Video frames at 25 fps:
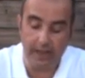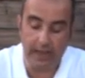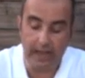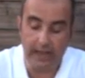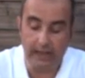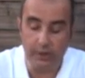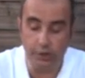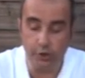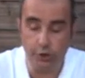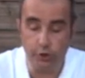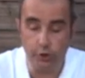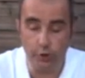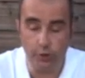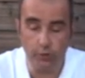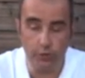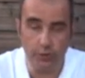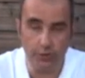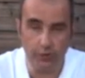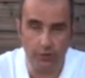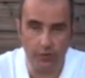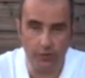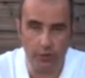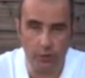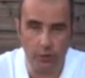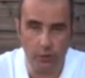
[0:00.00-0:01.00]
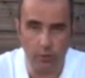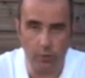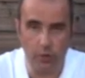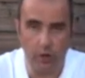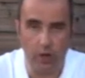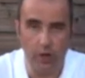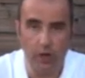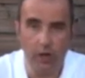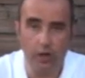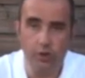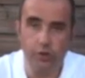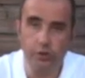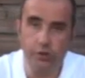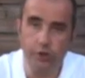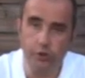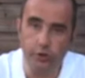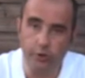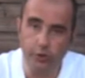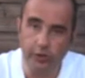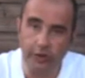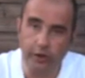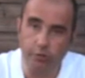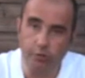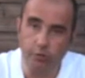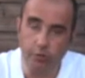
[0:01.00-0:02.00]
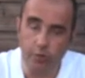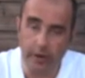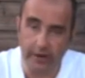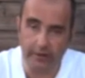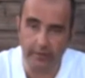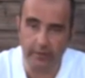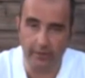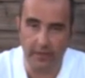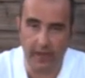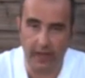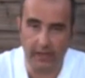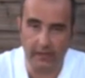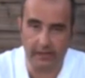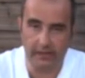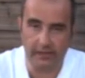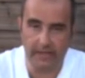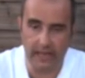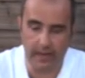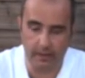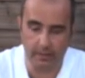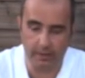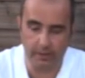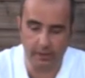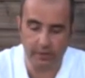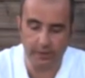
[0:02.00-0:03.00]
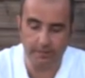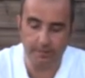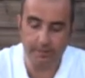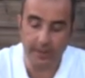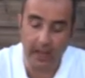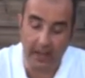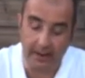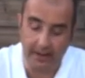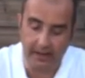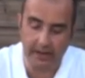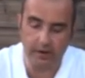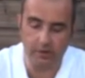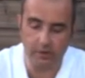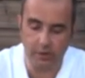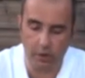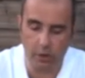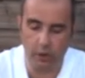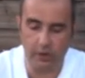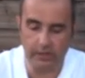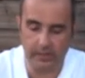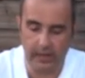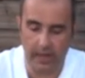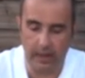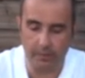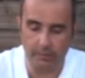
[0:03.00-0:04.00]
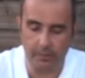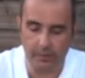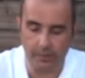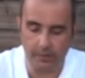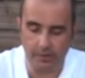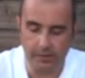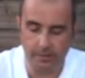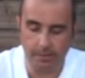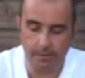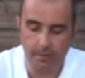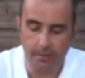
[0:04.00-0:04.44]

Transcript: is use flow to get rid of that sediment, and here's how it happens.